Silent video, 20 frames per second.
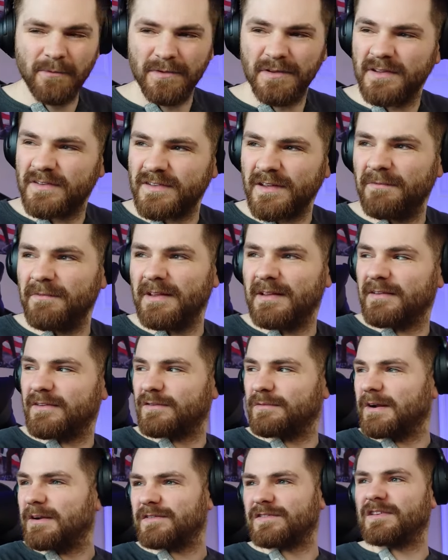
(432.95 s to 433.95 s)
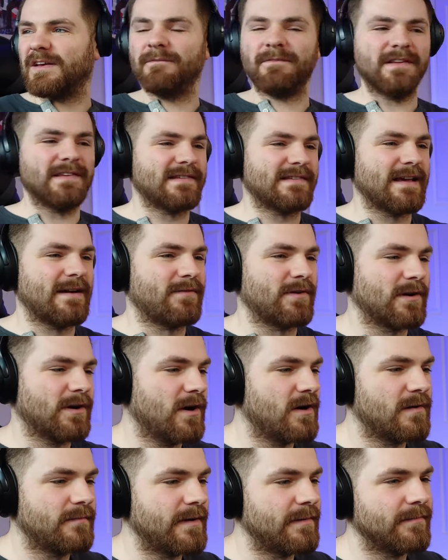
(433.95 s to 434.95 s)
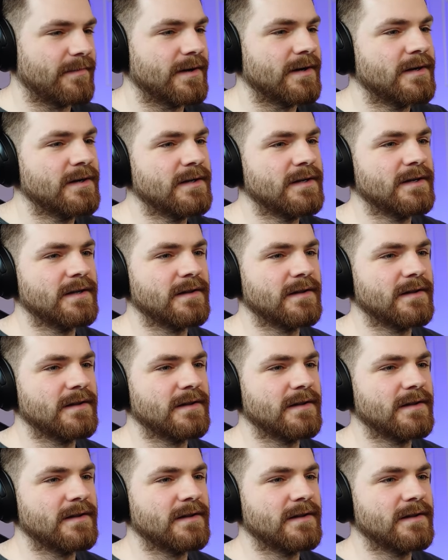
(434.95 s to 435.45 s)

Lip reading: Well, it's something, I swear it was something Seven. I can't remember.